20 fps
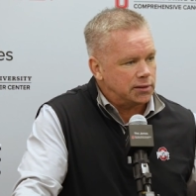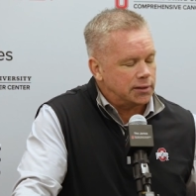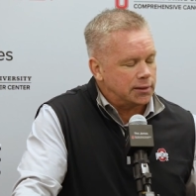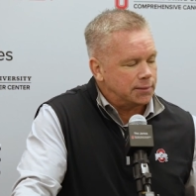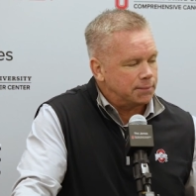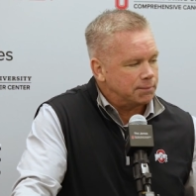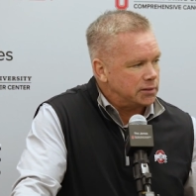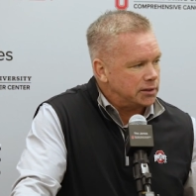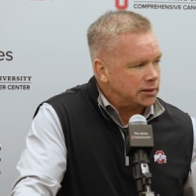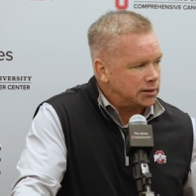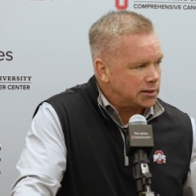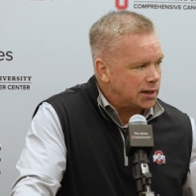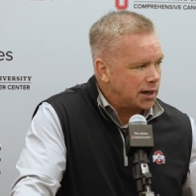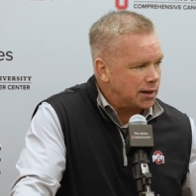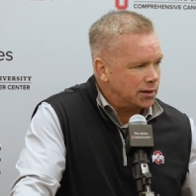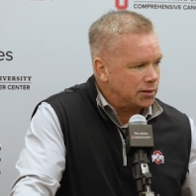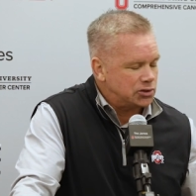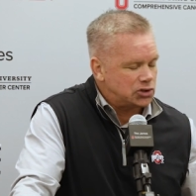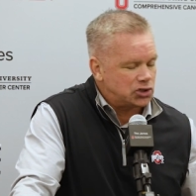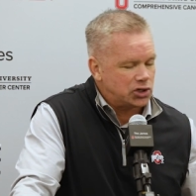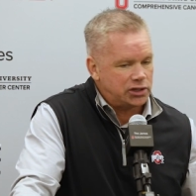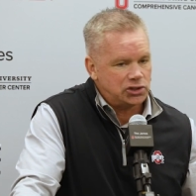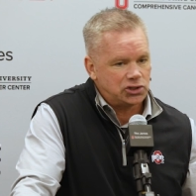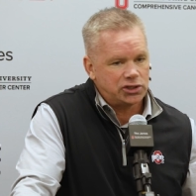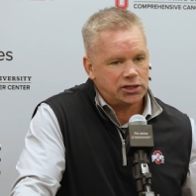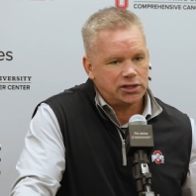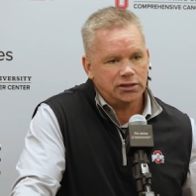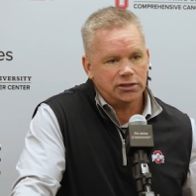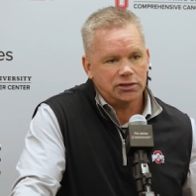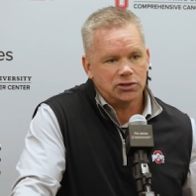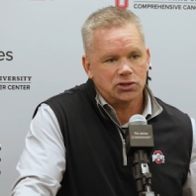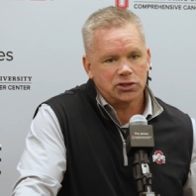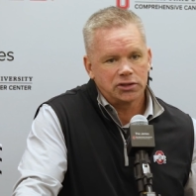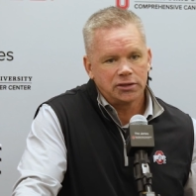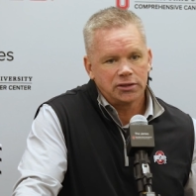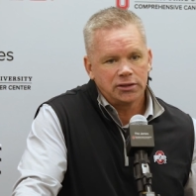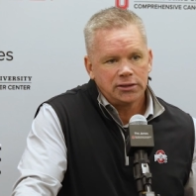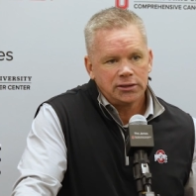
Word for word: um, and college age kids.